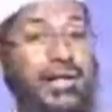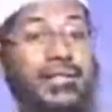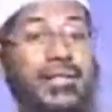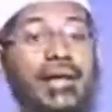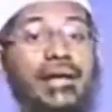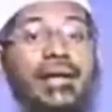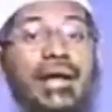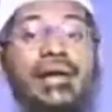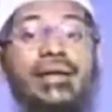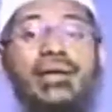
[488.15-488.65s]

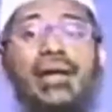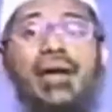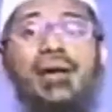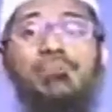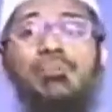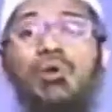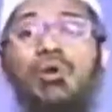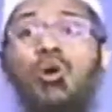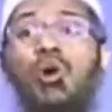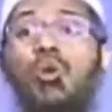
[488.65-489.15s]
They
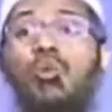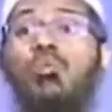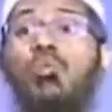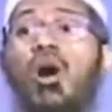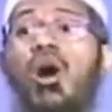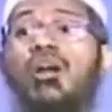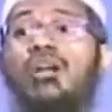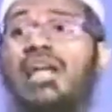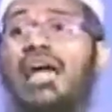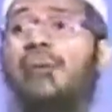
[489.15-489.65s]
condemned
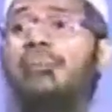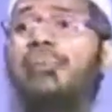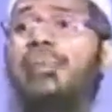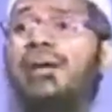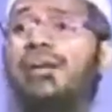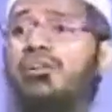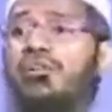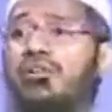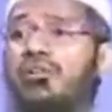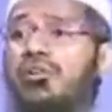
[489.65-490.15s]
what
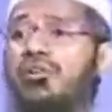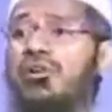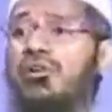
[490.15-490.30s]
happened